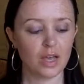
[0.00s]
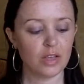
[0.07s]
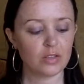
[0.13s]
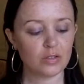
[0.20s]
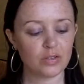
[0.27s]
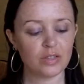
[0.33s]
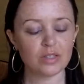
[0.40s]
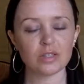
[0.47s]

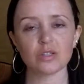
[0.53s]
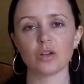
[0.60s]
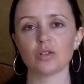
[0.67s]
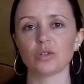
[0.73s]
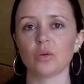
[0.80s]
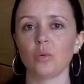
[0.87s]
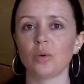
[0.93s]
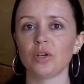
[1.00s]
So this is
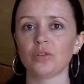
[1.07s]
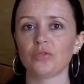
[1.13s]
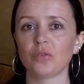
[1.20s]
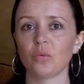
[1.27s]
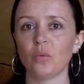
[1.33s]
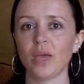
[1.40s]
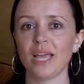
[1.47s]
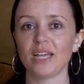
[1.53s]
also a
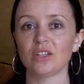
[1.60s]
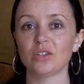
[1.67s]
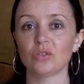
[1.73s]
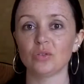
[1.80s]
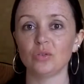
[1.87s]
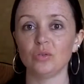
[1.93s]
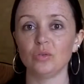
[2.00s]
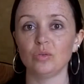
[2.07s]
wonderful way
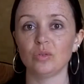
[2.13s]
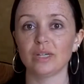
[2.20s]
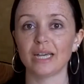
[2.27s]
to